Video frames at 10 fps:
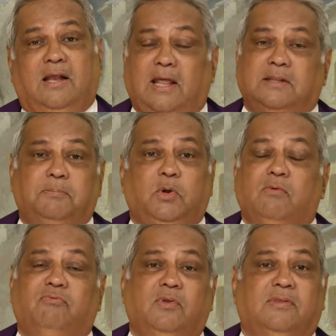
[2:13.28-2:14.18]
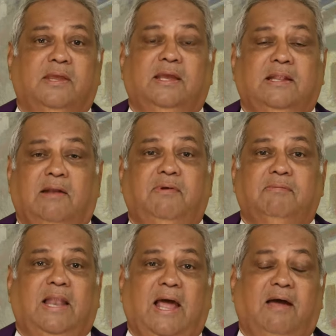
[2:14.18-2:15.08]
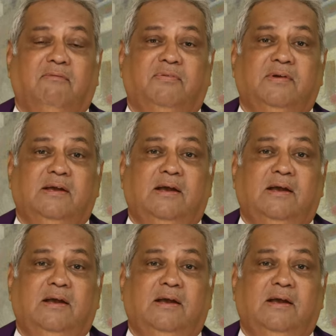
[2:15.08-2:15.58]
Another beautiful thing that we will have